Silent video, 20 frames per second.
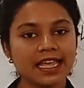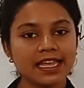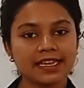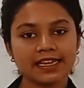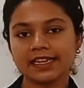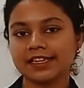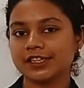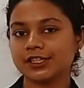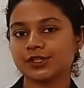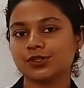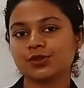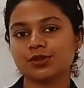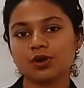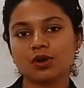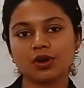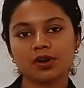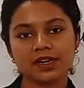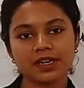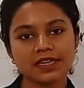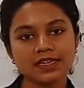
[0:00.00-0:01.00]
it is
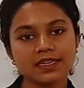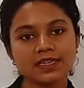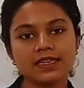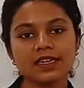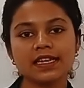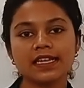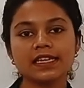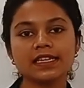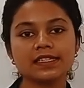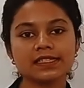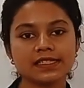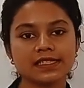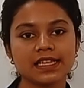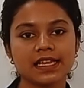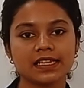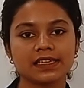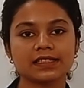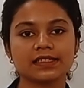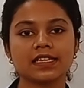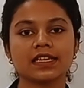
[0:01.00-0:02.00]
not an insect.